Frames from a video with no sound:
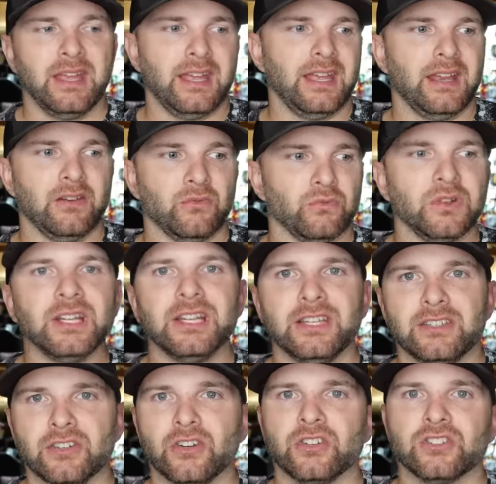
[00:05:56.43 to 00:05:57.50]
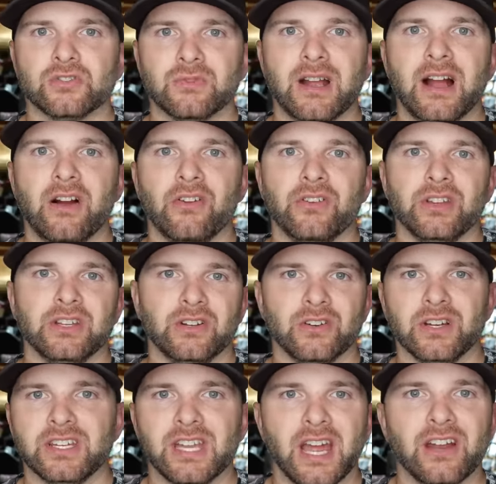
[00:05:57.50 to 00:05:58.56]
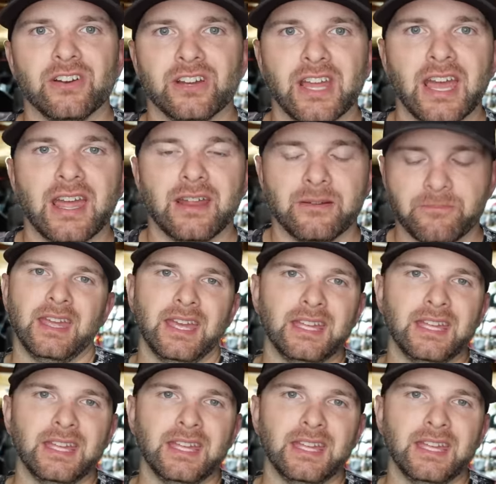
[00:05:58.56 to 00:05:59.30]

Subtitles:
and really turns around your entire day.